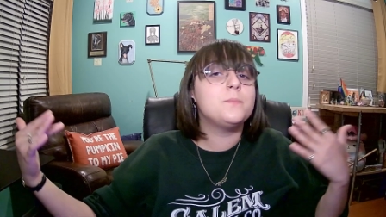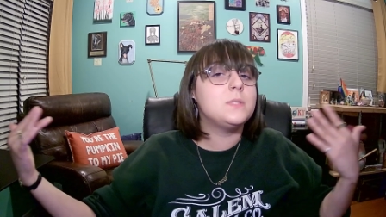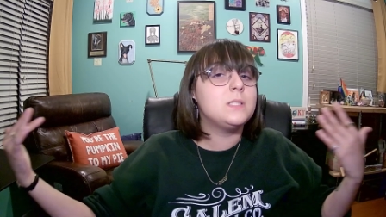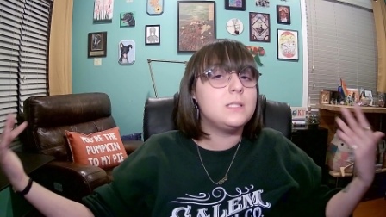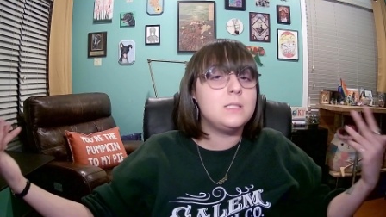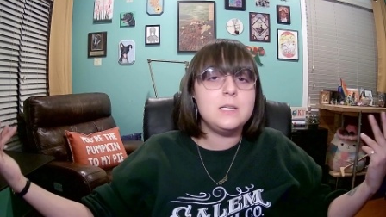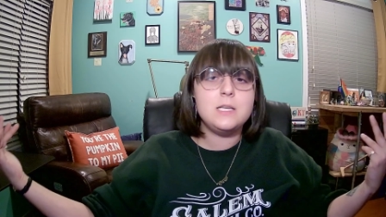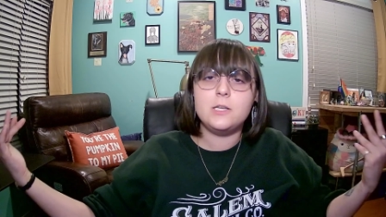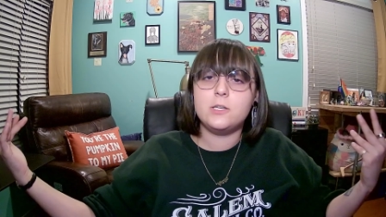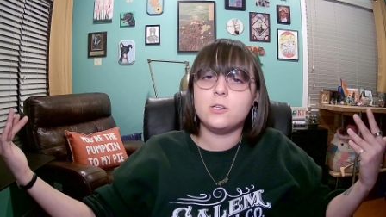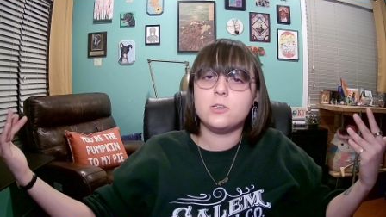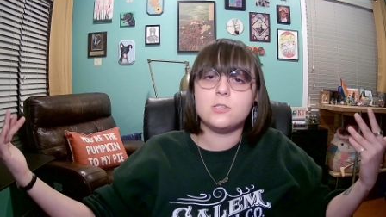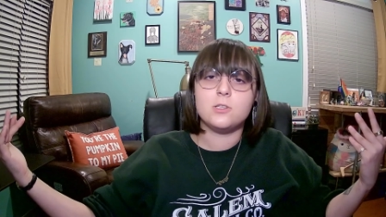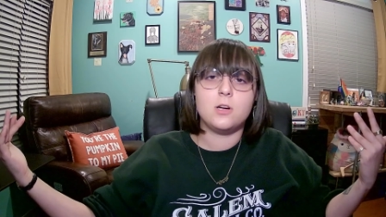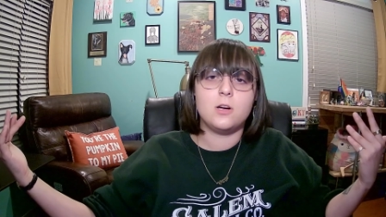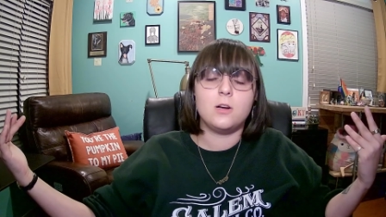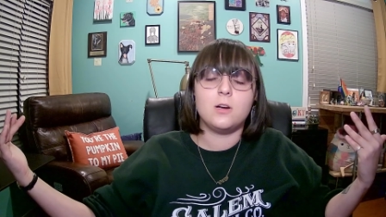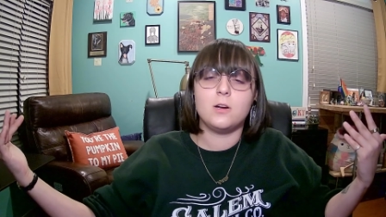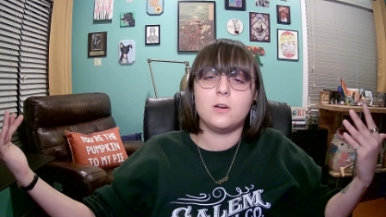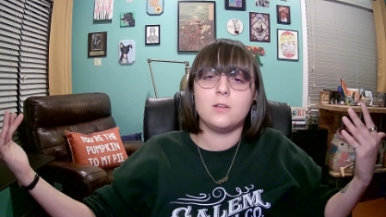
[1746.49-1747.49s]
Sneakers
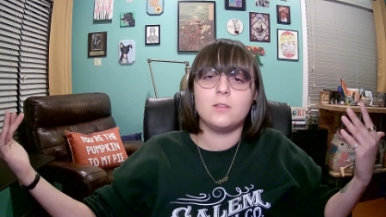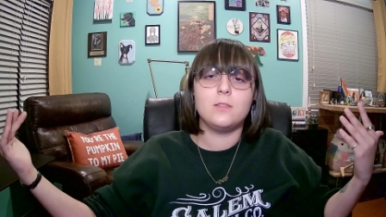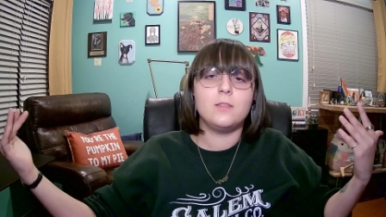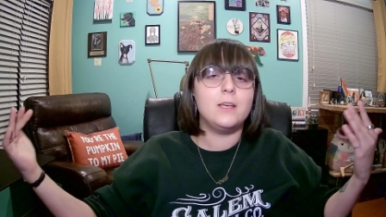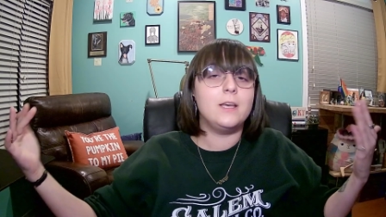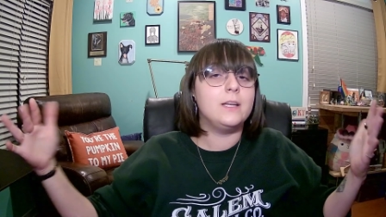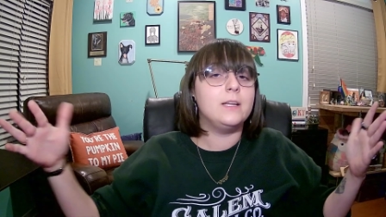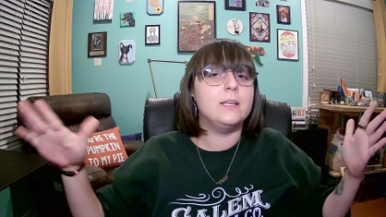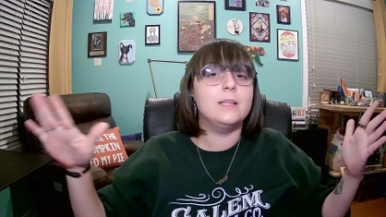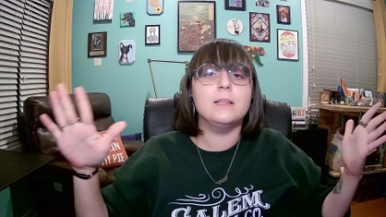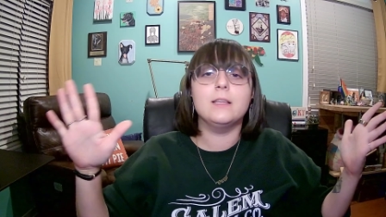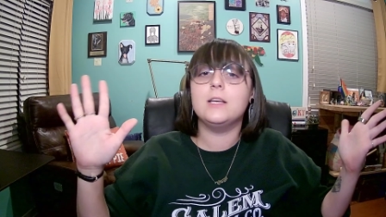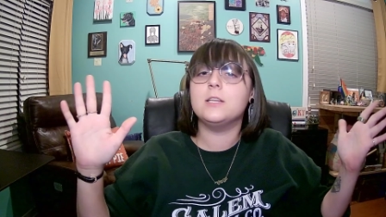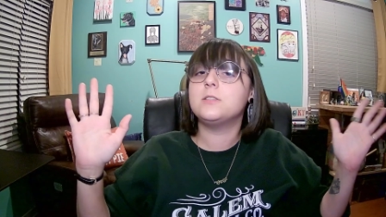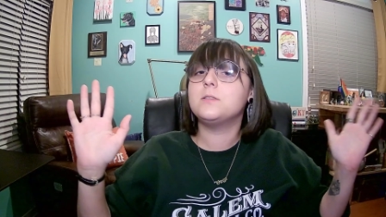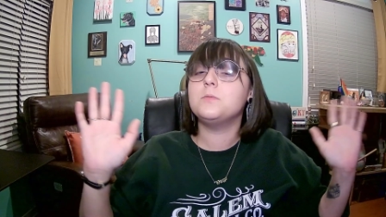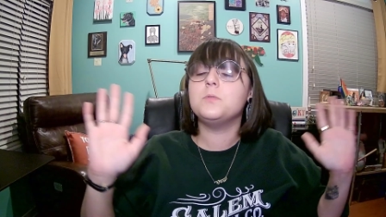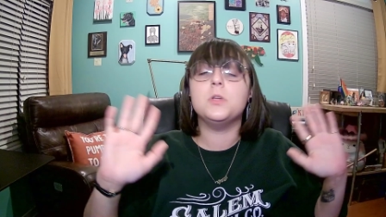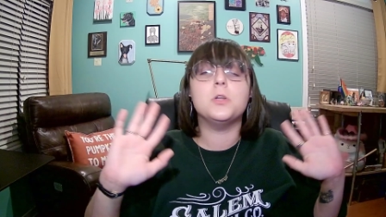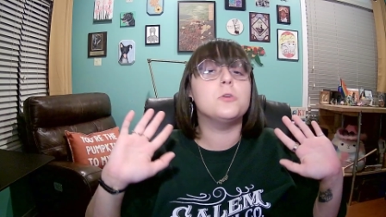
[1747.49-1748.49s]
aren't her thing
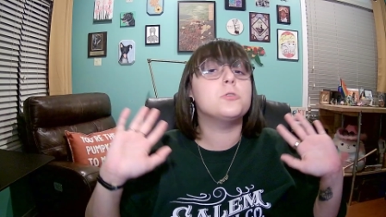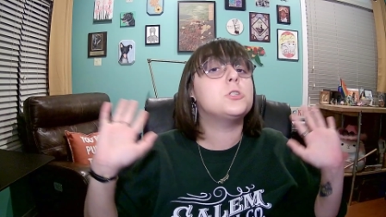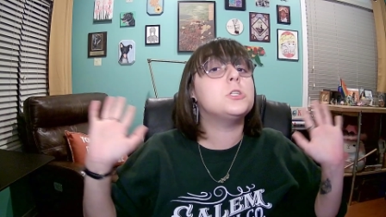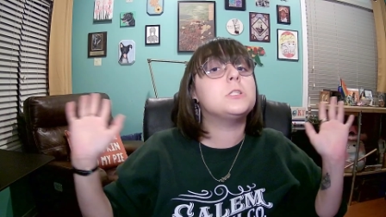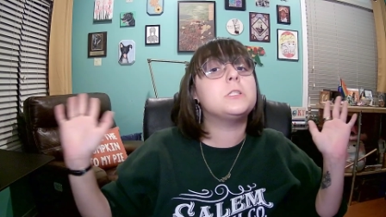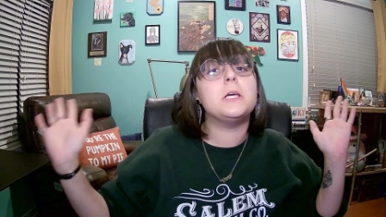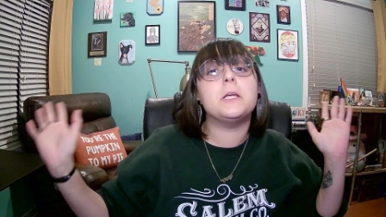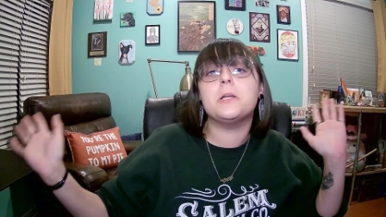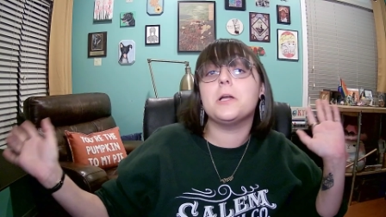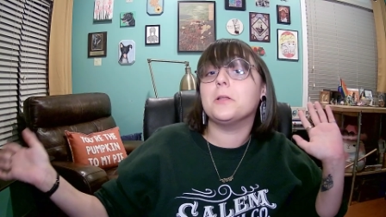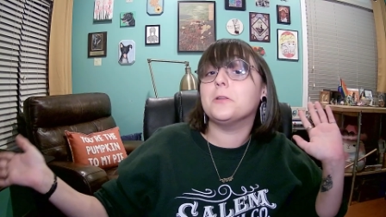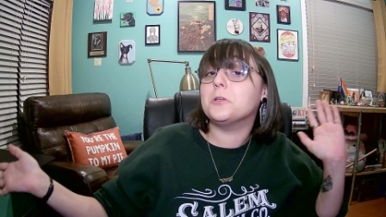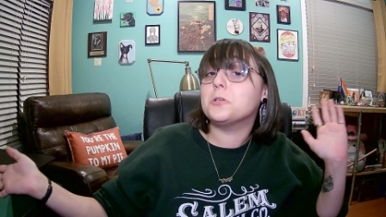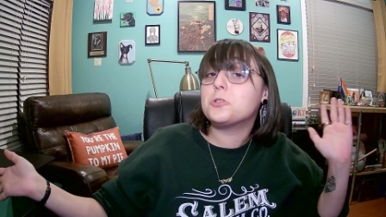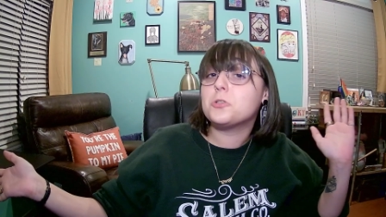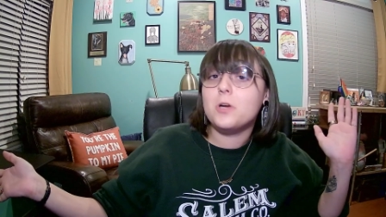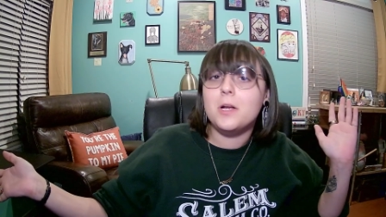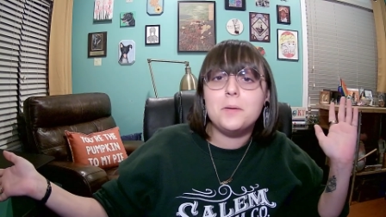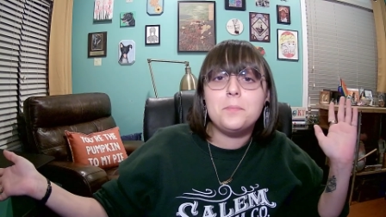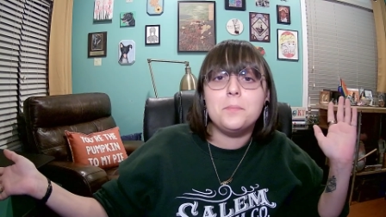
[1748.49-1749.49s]
unless, you know, she's getting on the
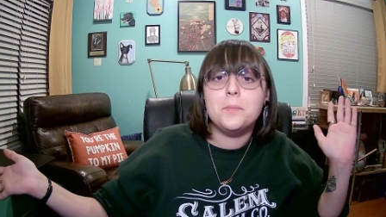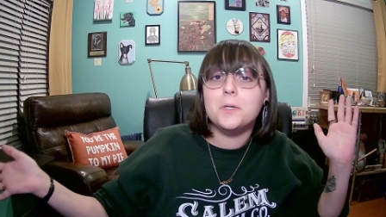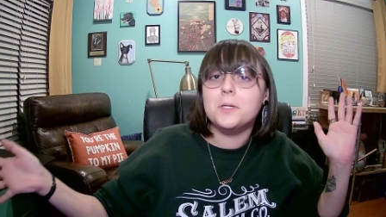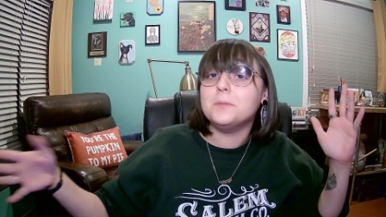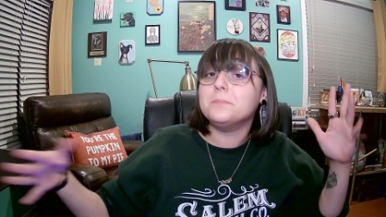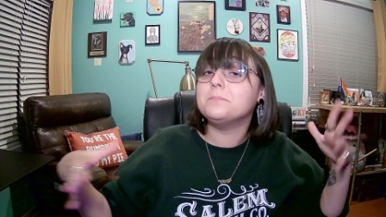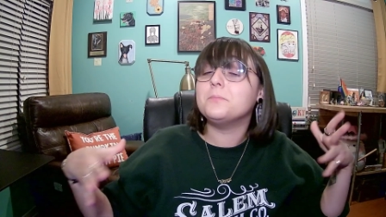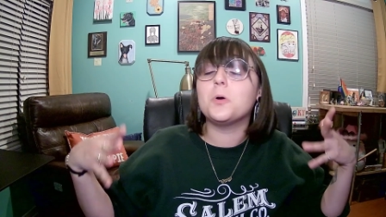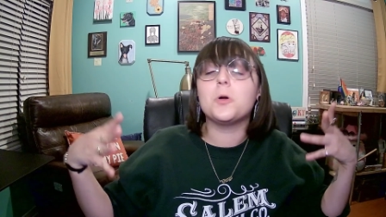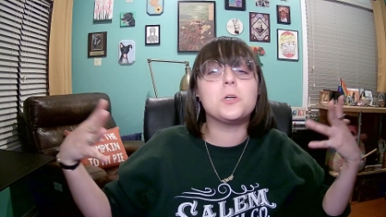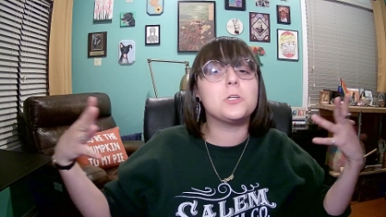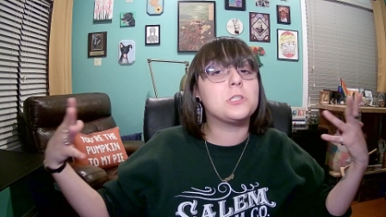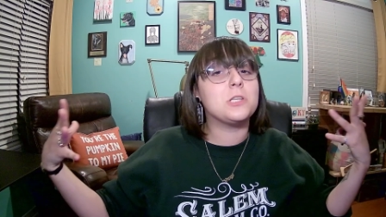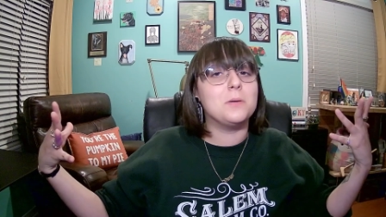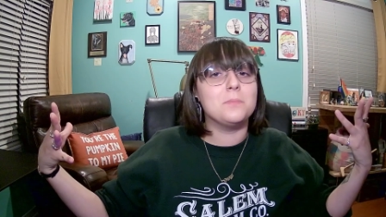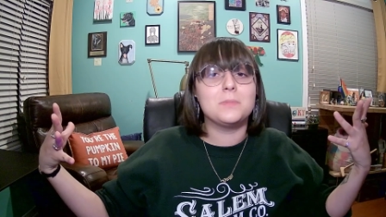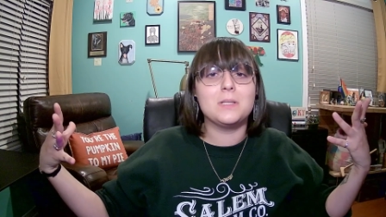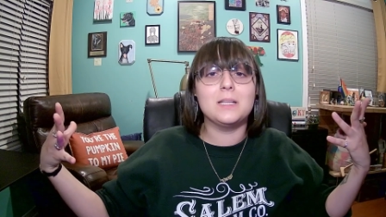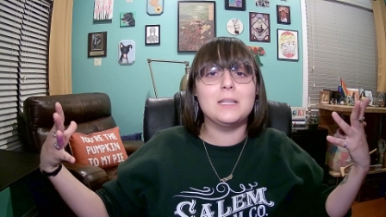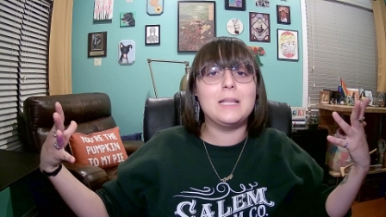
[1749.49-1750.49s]
treadmill or
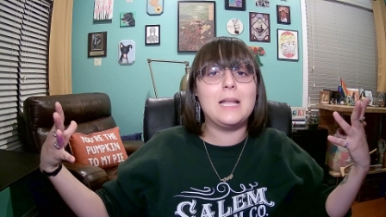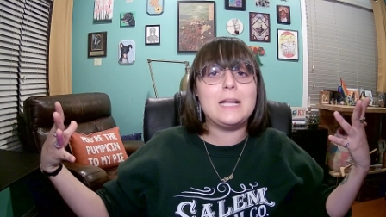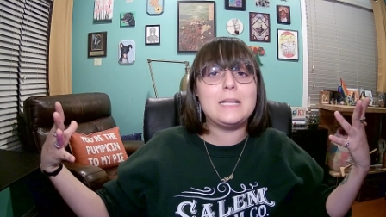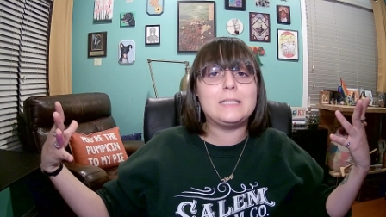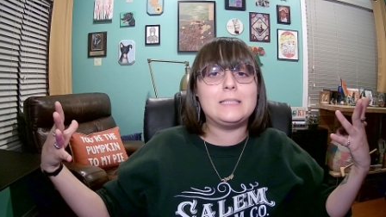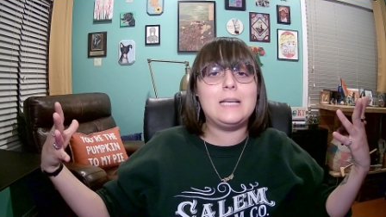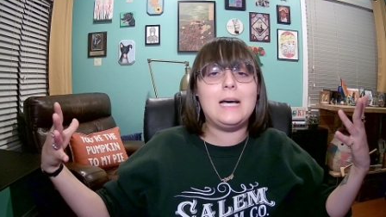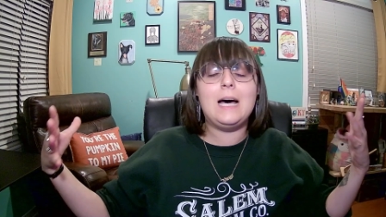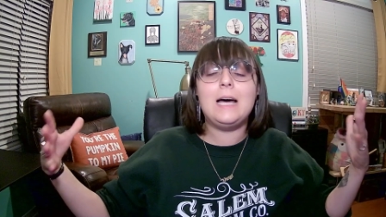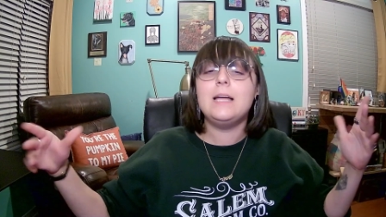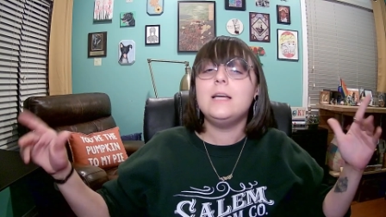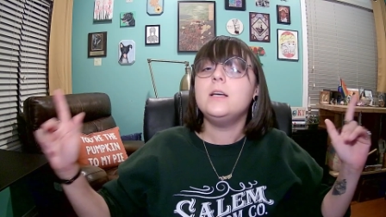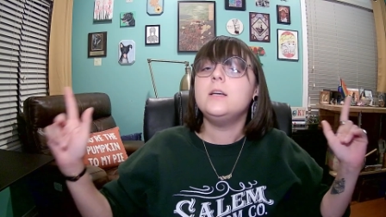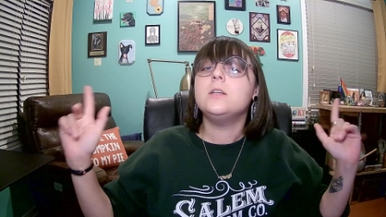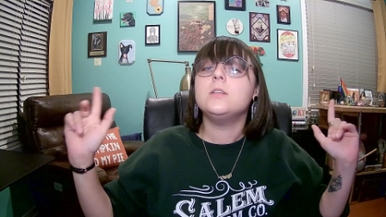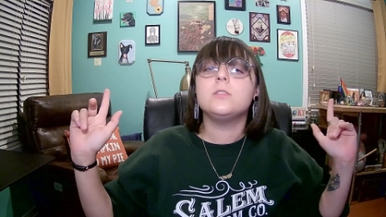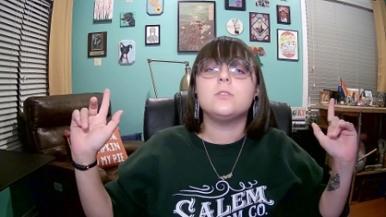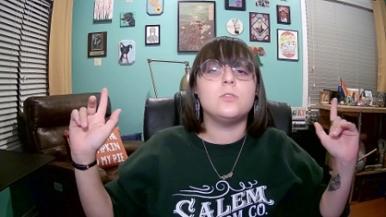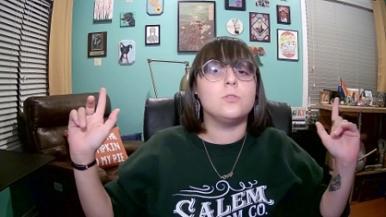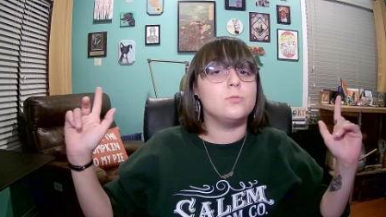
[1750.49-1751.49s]
something like that.
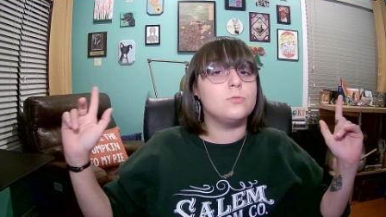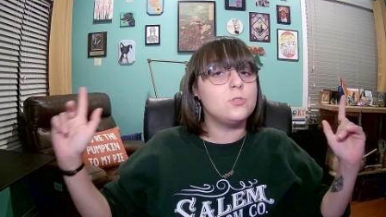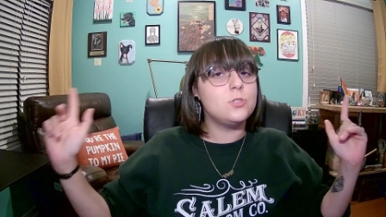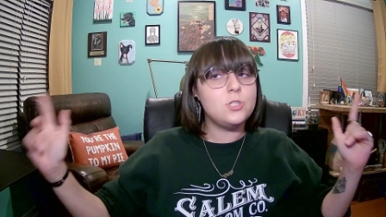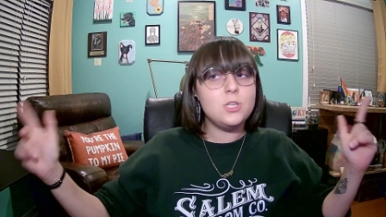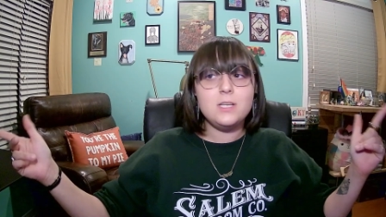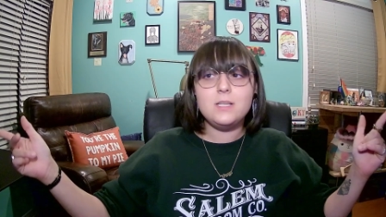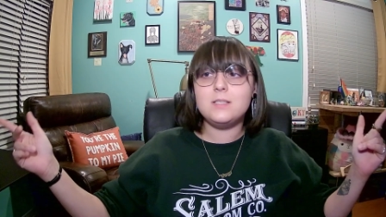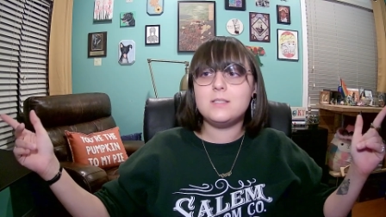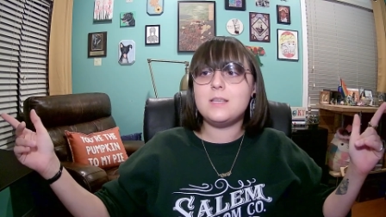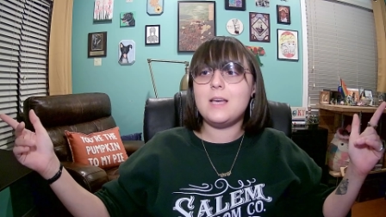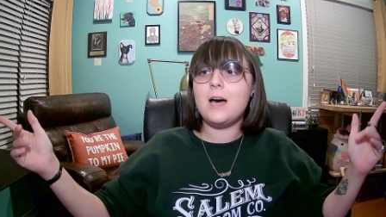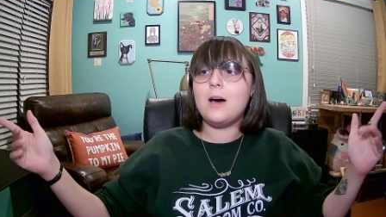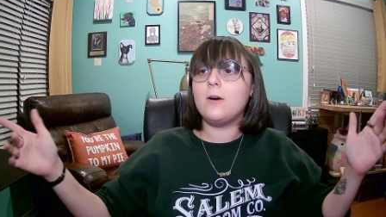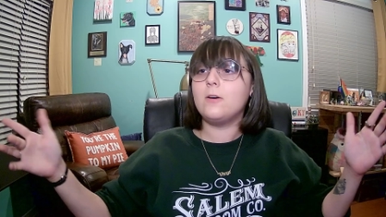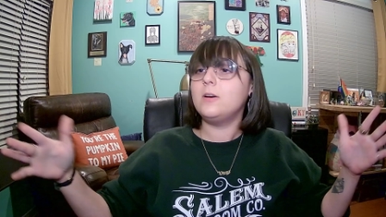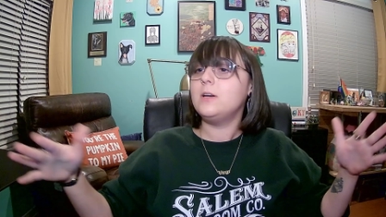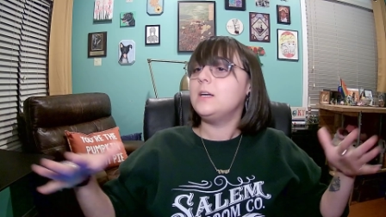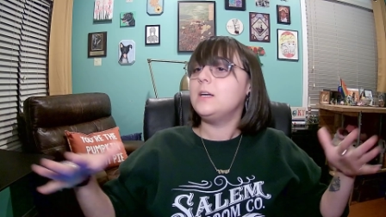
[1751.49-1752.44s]
So she's out.